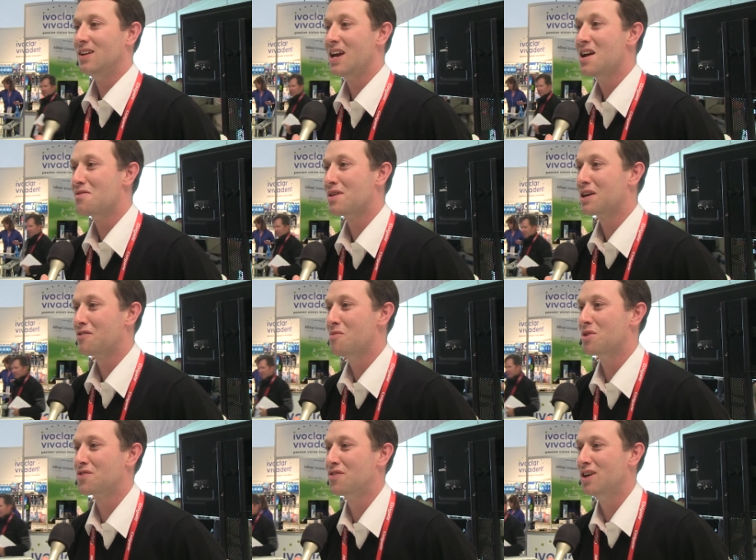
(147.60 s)
Yeah, thank you
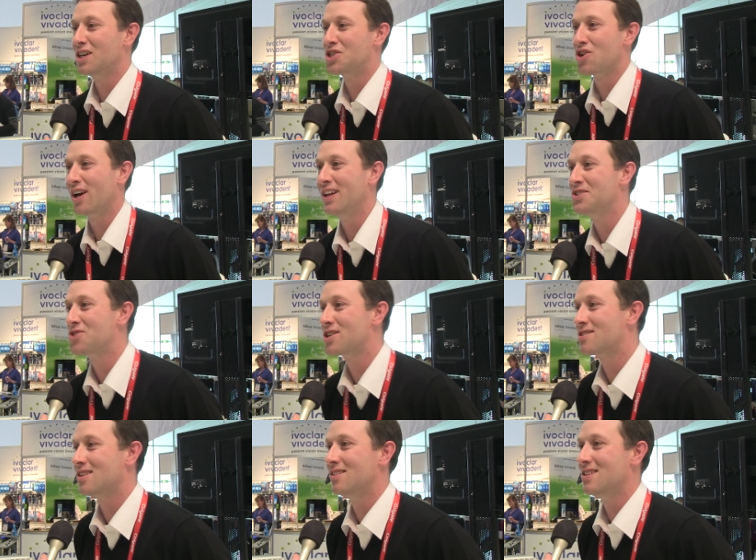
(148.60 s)
very much for showing an
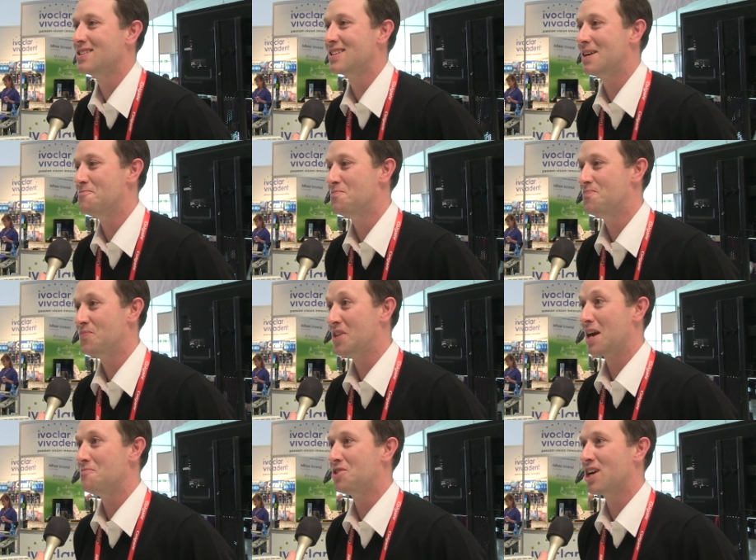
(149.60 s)
interest in this um,
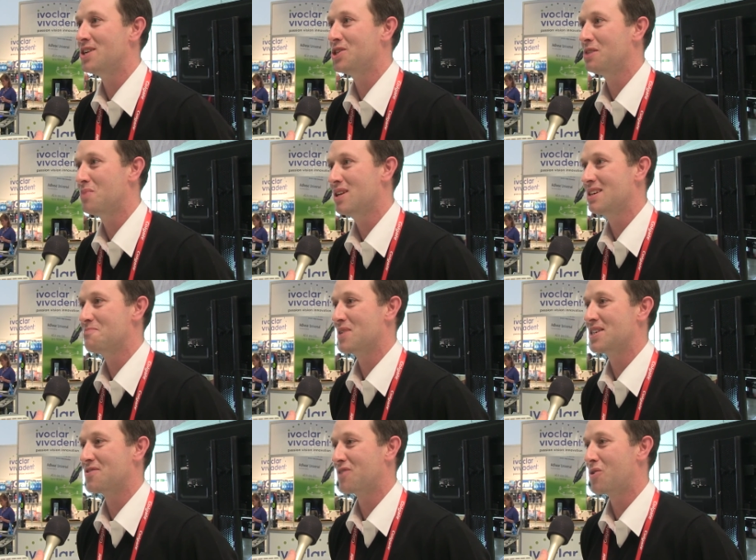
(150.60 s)
game-changing piece of